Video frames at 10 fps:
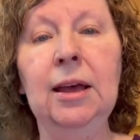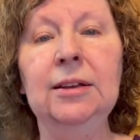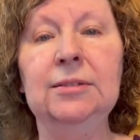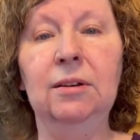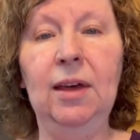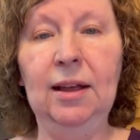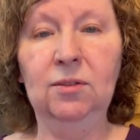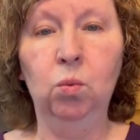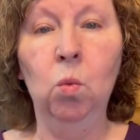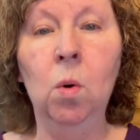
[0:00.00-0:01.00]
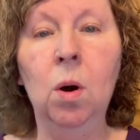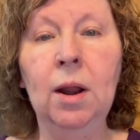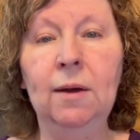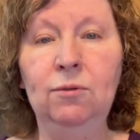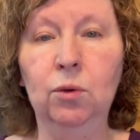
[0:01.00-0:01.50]
So that's
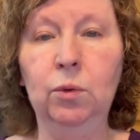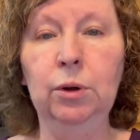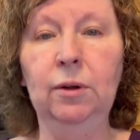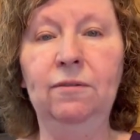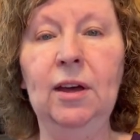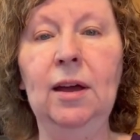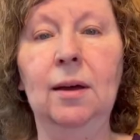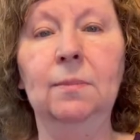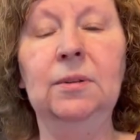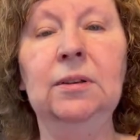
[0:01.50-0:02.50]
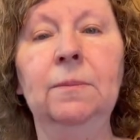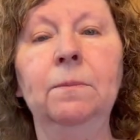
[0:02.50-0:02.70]
one of your rule of thumbs.